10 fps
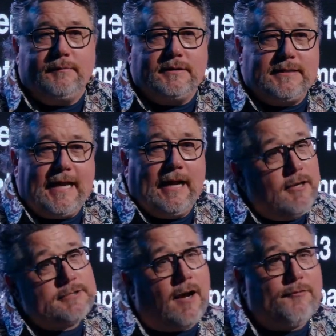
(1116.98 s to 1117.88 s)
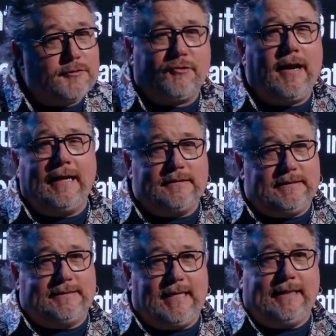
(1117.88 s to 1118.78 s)
I'm just saying it looks awful strange
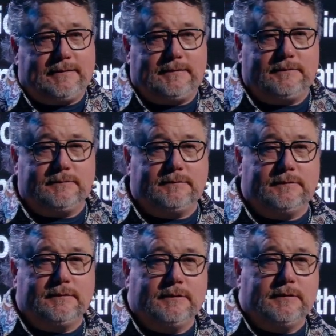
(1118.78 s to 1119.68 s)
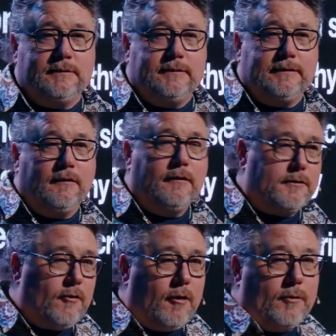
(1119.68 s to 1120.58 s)
these days. It don't
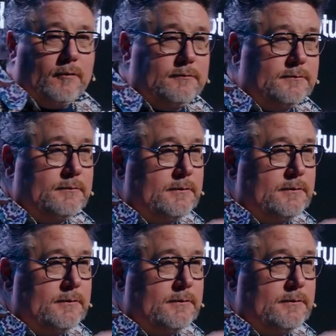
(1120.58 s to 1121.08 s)
look normal.